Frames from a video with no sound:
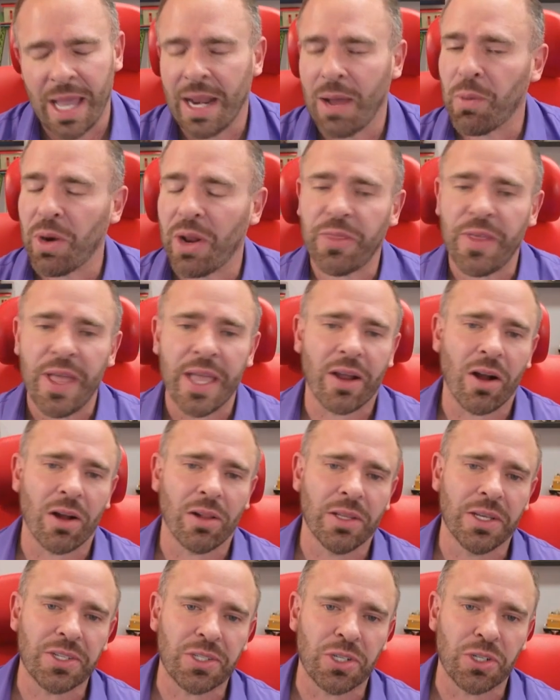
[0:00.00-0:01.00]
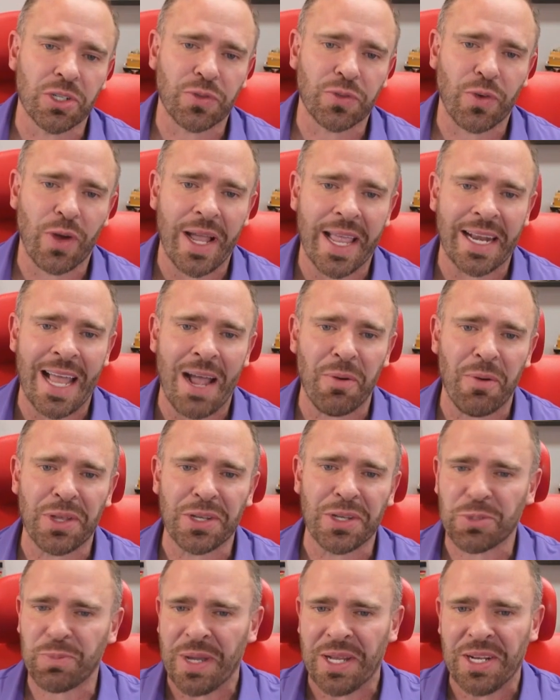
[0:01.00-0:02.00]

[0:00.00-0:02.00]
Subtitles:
And I want to thank our listeners for hanging out with us,